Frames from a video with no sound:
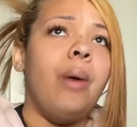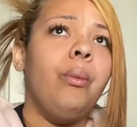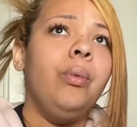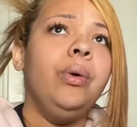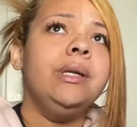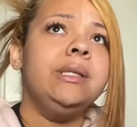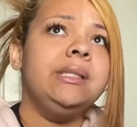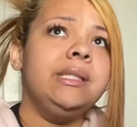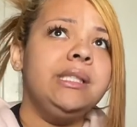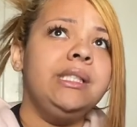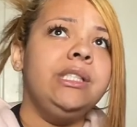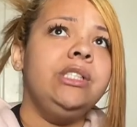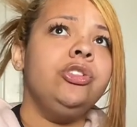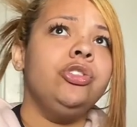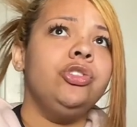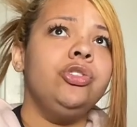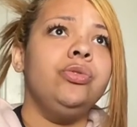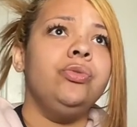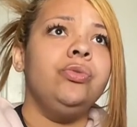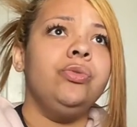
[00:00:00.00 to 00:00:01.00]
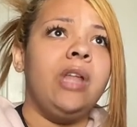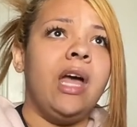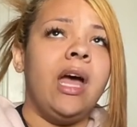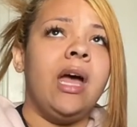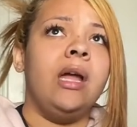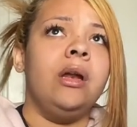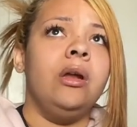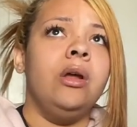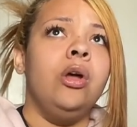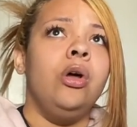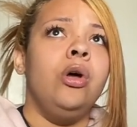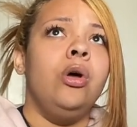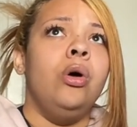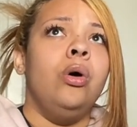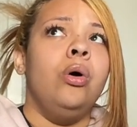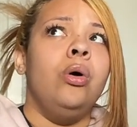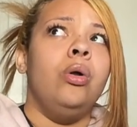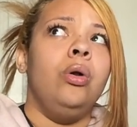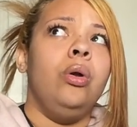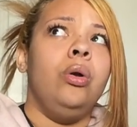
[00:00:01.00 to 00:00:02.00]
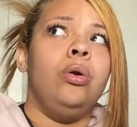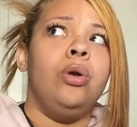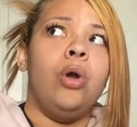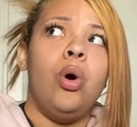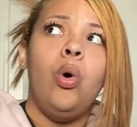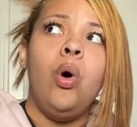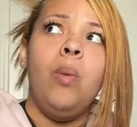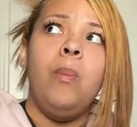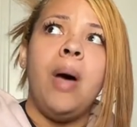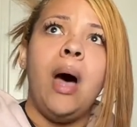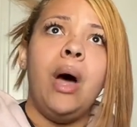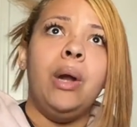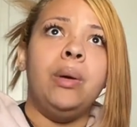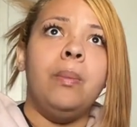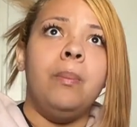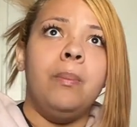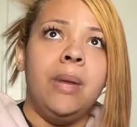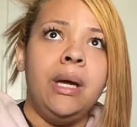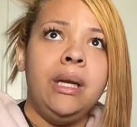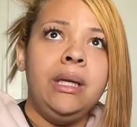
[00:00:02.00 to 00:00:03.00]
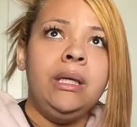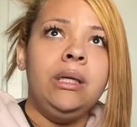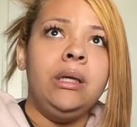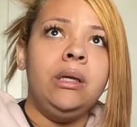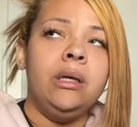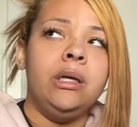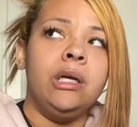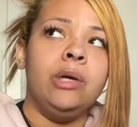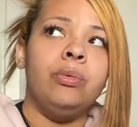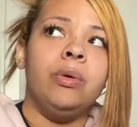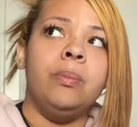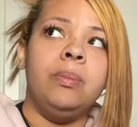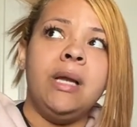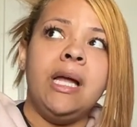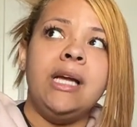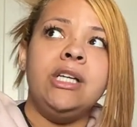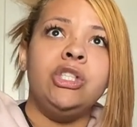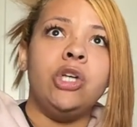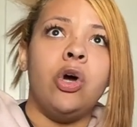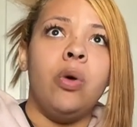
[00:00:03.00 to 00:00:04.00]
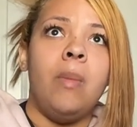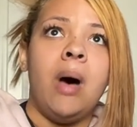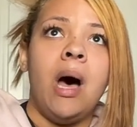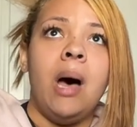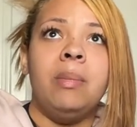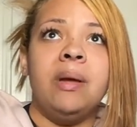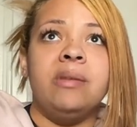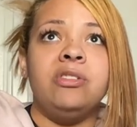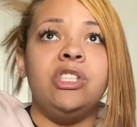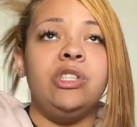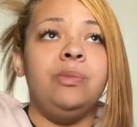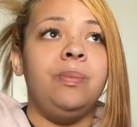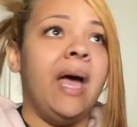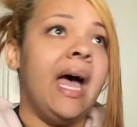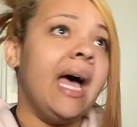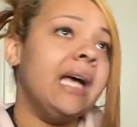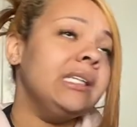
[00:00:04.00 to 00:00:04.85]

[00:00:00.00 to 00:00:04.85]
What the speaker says: I want to teach you that no amount of money can replace your mom if she